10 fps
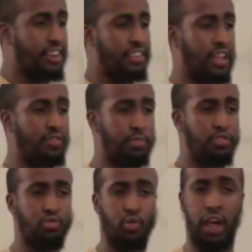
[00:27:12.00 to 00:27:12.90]
understand from
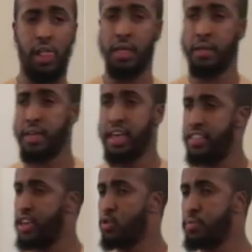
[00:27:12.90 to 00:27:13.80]
this surah?
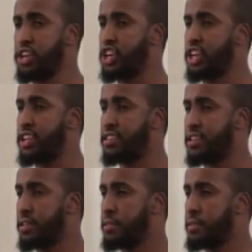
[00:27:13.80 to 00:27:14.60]
And they all mentioned it.